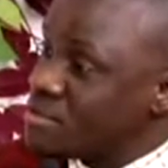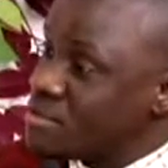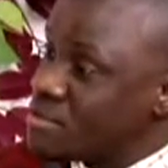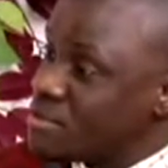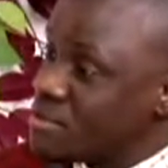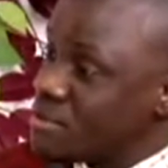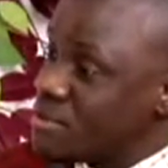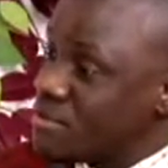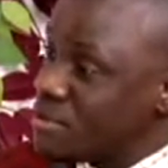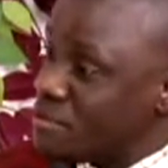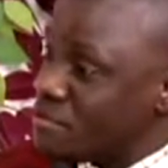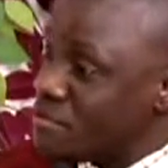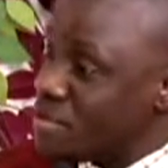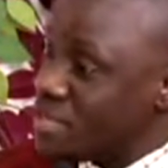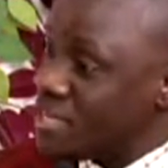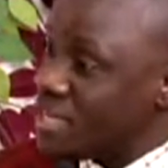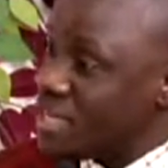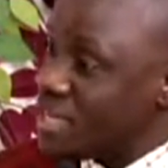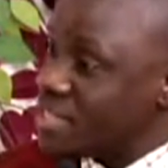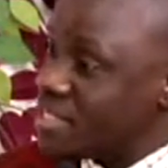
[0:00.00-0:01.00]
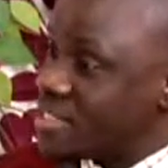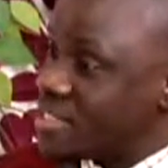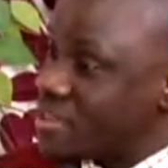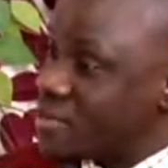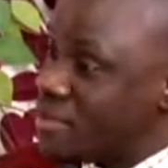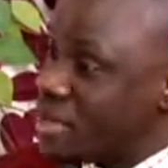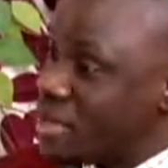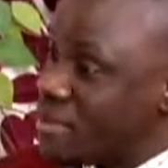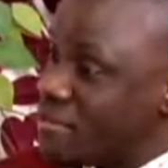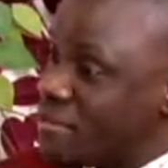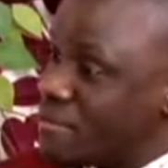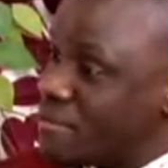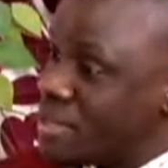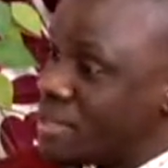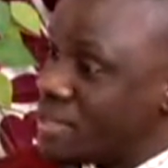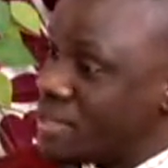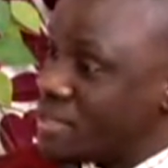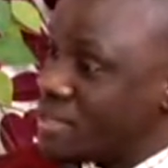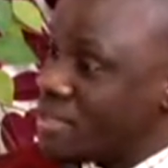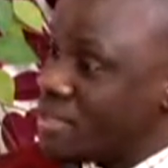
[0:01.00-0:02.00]
So they think that whatever
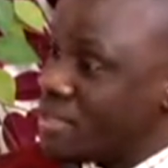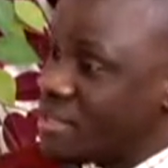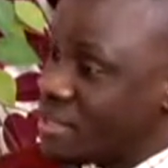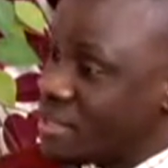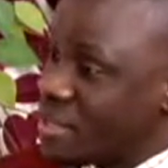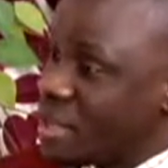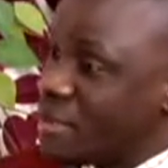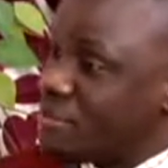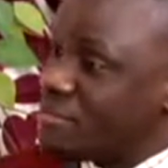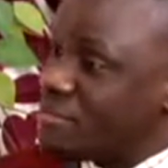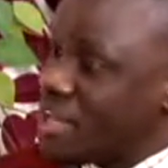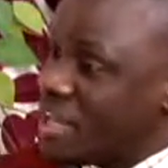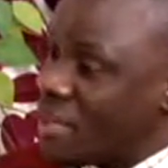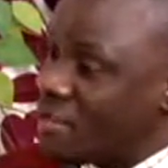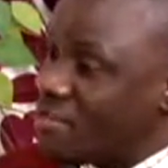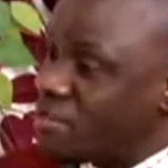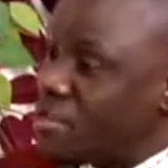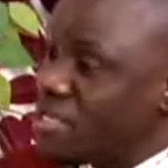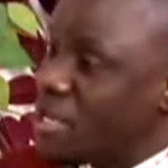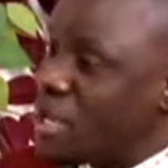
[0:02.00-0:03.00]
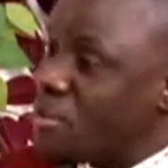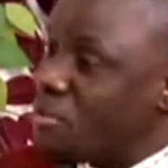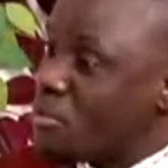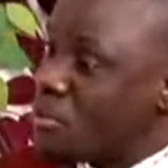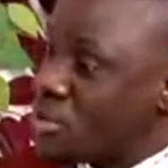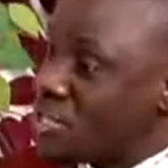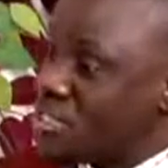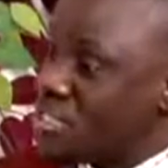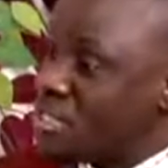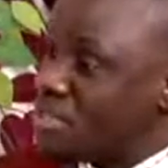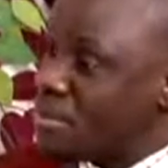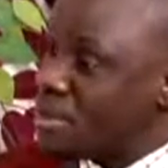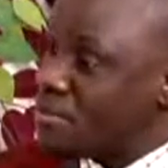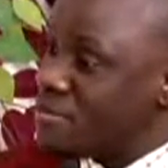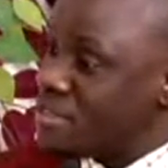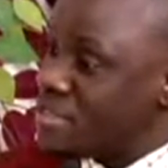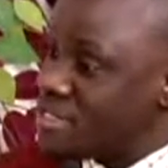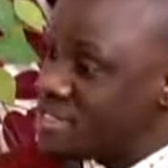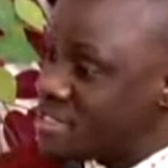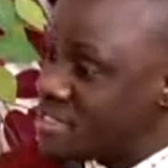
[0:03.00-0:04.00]
they have been appointed by
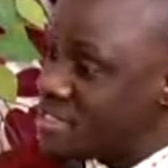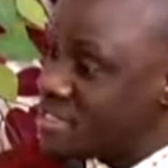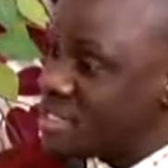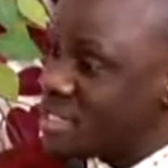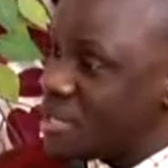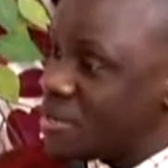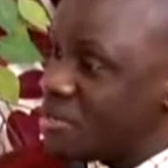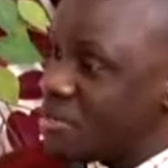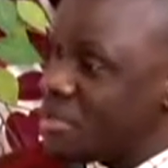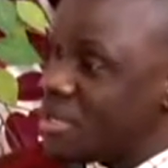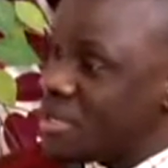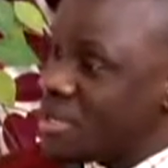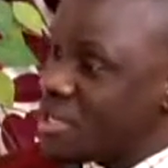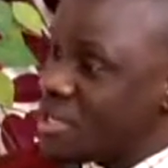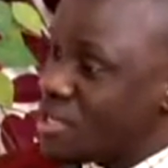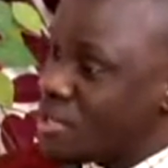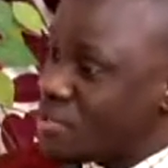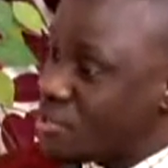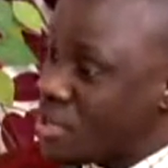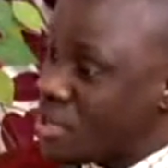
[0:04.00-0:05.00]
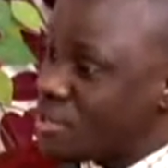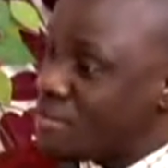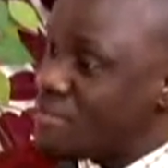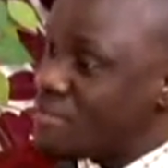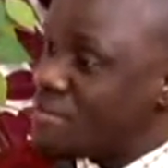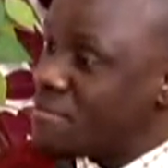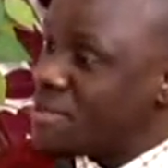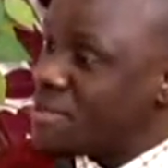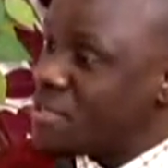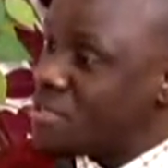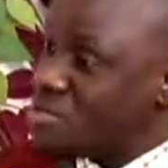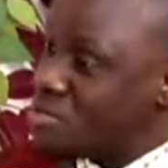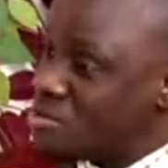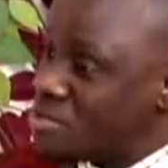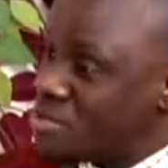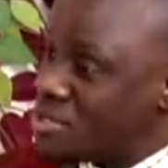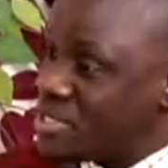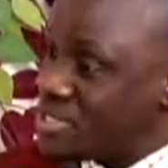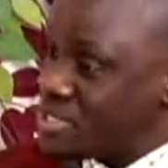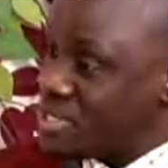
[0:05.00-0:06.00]
the system, and whatever they
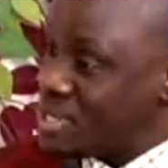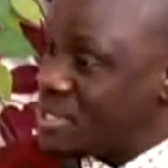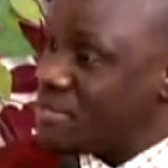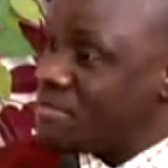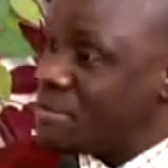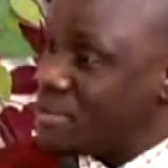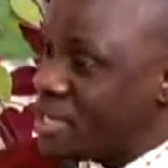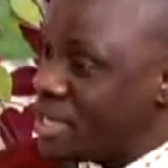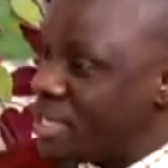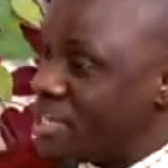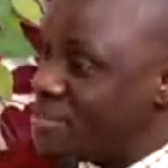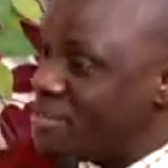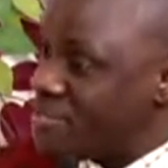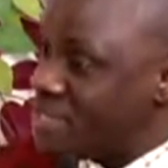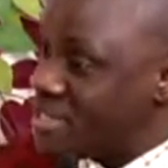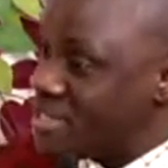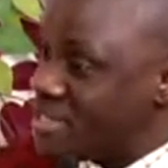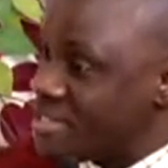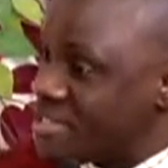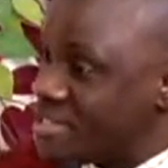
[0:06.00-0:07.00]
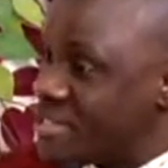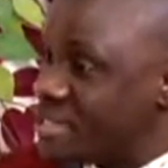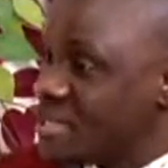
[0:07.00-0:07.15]
do is the right things.